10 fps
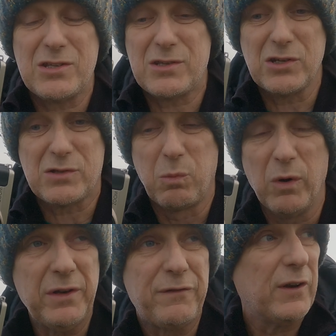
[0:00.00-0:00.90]
just
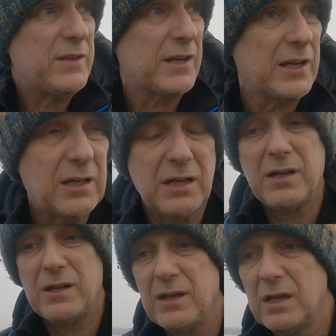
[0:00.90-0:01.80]
wonderful, isn't it?
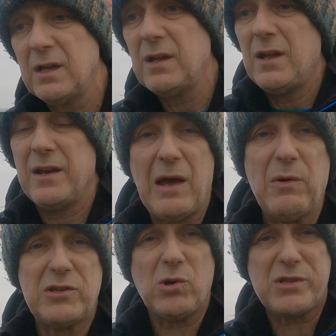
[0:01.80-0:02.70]
Now,
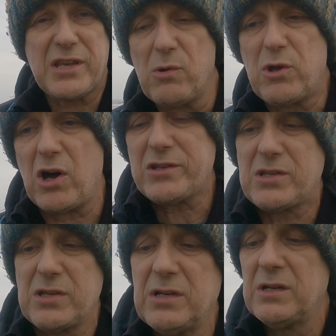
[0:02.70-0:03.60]
it's also
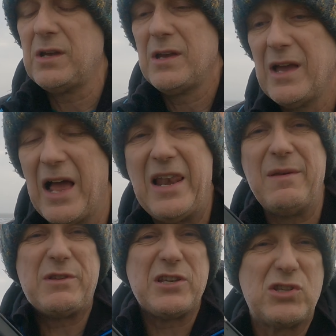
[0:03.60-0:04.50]
got a
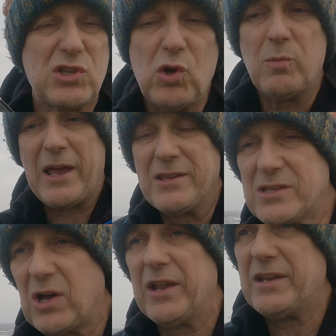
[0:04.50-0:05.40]
limited zoom
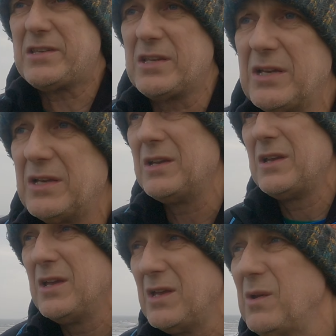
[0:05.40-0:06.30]
lens on it,
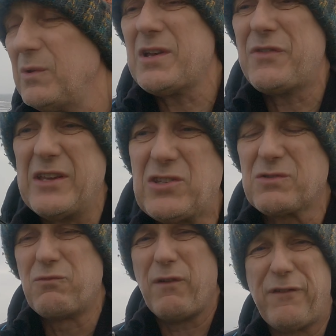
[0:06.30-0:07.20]
which I think
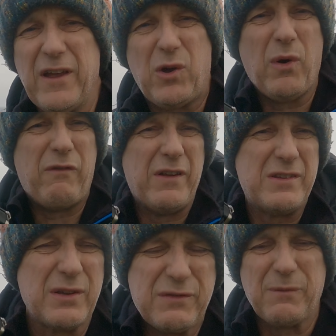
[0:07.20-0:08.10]
does roughly
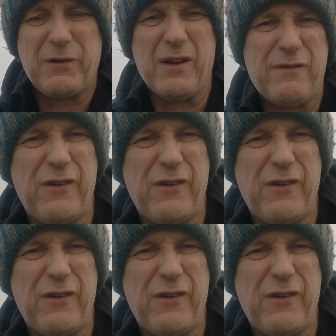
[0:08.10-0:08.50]
equivalent of something like